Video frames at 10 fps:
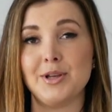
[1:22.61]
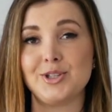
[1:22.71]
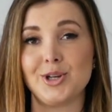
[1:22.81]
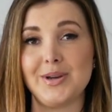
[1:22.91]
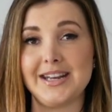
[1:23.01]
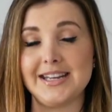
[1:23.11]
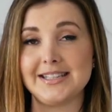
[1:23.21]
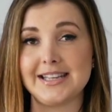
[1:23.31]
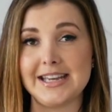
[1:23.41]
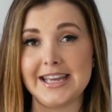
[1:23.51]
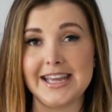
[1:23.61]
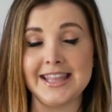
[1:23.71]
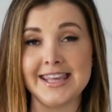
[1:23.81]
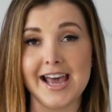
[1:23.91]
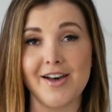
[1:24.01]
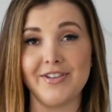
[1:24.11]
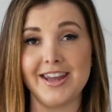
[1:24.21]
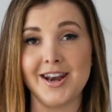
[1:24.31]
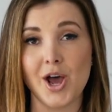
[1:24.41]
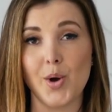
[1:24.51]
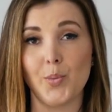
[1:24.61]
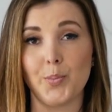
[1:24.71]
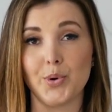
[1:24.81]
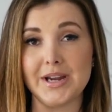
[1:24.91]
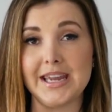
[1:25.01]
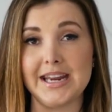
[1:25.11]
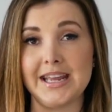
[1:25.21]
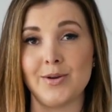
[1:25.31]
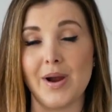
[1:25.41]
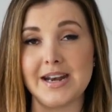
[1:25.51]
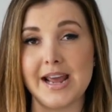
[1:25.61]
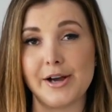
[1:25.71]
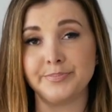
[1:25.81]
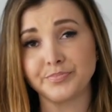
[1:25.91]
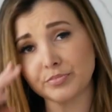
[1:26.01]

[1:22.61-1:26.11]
So it is in the oven preheating right now.